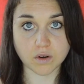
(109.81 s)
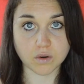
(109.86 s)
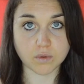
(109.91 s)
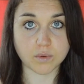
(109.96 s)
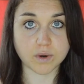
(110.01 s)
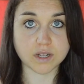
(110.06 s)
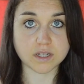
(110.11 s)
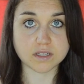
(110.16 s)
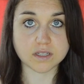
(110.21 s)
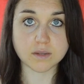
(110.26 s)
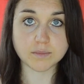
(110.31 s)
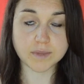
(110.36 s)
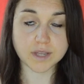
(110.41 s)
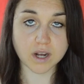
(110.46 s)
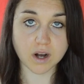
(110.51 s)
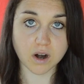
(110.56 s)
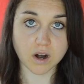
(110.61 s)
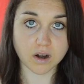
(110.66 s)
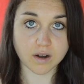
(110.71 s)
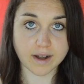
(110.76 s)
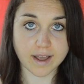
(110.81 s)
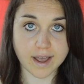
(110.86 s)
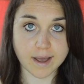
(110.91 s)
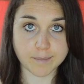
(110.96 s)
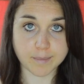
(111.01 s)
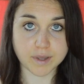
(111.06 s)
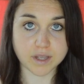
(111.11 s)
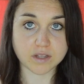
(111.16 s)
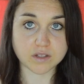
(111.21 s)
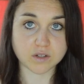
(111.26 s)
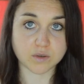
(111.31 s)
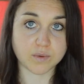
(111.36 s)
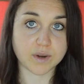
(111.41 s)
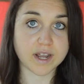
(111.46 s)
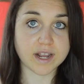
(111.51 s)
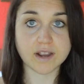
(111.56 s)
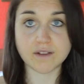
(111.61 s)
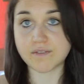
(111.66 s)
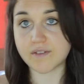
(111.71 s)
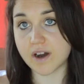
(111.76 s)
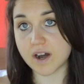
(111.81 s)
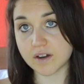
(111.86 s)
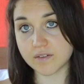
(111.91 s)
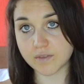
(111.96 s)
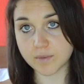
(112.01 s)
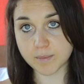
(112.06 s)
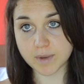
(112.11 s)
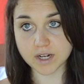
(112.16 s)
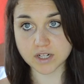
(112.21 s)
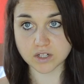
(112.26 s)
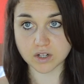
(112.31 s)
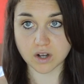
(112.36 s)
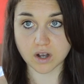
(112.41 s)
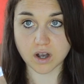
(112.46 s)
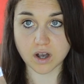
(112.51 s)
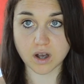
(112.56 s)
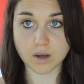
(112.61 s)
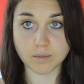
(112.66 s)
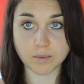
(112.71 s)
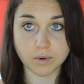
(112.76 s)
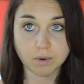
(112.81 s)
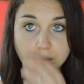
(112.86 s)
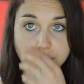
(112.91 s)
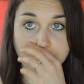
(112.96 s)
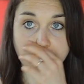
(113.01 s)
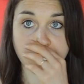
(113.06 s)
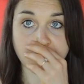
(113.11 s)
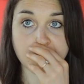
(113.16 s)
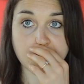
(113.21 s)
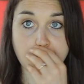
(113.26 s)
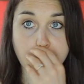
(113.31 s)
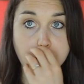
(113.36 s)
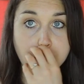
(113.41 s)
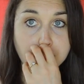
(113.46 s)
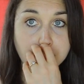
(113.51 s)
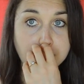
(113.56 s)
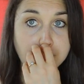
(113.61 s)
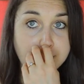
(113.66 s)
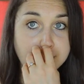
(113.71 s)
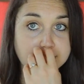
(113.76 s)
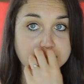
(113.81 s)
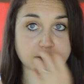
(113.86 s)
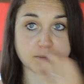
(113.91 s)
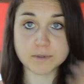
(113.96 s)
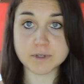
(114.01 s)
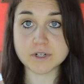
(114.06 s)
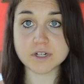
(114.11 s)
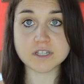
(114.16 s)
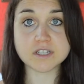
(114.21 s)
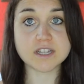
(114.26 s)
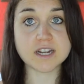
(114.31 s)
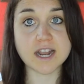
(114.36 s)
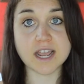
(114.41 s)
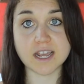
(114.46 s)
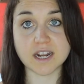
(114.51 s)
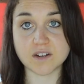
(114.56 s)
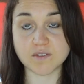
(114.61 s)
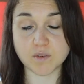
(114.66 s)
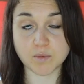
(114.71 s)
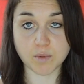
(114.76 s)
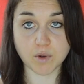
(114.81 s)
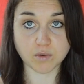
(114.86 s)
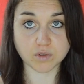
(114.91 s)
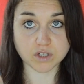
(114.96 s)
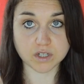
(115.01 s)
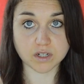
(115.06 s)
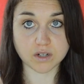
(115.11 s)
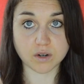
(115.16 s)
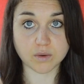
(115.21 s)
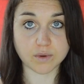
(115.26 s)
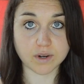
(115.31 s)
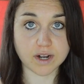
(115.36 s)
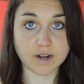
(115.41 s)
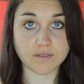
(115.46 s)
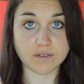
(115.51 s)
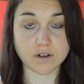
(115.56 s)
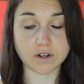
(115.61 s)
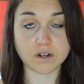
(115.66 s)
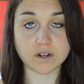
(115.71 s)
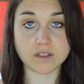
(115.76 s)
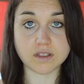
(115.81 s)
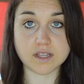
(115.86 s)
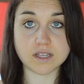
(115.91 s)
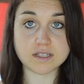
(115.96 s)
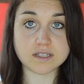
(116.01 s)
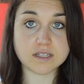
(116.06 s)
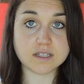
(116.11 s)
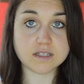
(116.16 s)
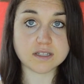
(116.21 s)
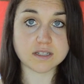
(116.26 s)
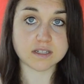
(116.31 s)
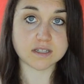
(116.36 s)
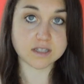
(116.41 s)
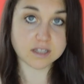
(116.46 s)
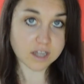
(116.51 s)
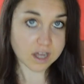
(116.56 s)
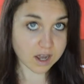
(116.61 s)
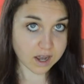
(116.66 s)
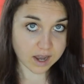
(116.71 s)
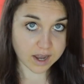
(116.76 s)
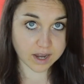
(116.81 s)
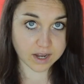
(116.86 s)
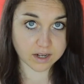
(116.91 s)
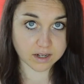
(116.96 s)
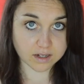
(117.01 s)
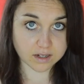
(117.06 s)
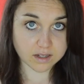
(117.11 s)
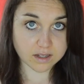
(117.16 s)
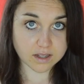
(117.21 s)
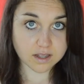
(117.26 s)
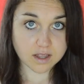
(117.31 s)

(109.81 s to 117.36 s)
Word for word: or when something hard happens, or when I get fired from my job, or when I experience a negative emotion, or whatever, this is a sign